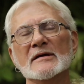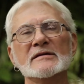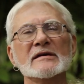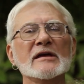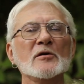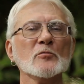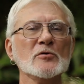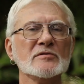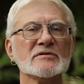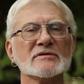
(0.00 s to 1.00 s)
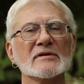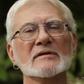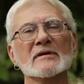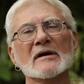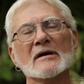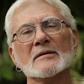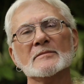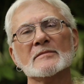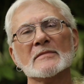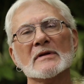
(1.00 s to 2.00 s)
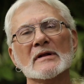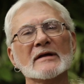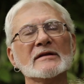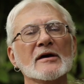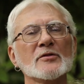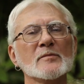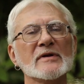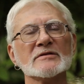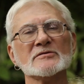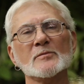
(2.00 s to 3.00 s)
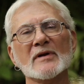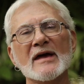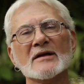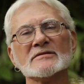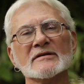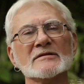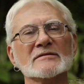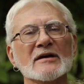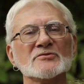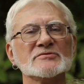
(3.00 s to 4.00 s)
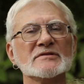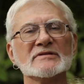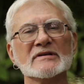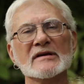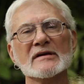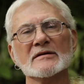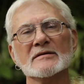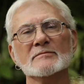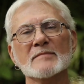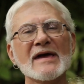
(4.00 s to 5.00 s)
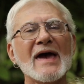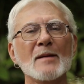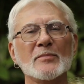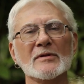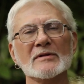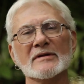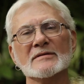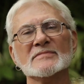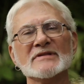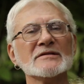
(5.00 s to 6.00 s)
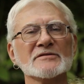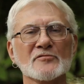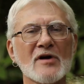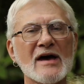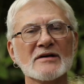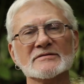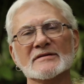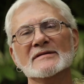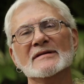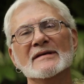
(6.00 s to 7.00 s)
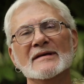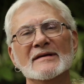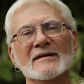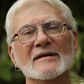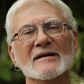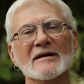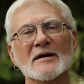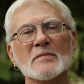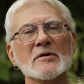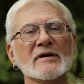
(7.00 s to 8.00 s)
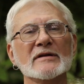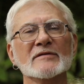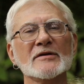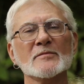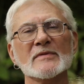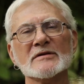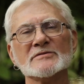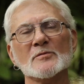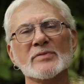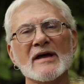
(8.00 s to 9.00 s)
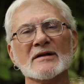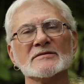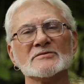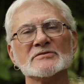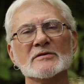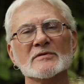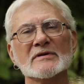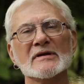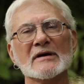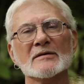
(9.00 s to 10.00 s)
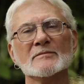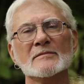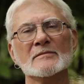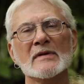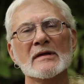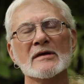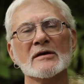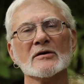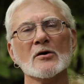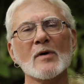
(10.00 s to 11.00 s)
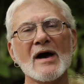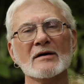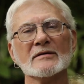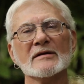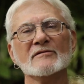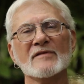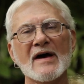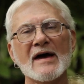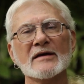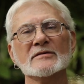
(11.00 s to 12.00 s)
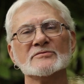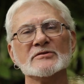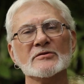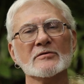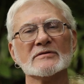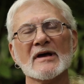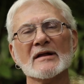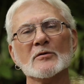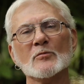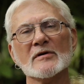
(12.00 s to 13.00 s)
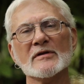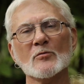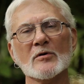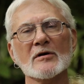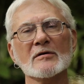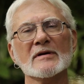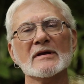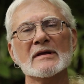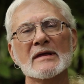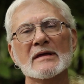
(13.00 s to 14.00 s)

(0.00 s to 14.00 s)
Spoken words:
digging roots and collecting other medicinal plants, things like ginseng and mayapple and sassafras and a myriad of other medicinal plants that she would go out and find. She knew exactly where they were and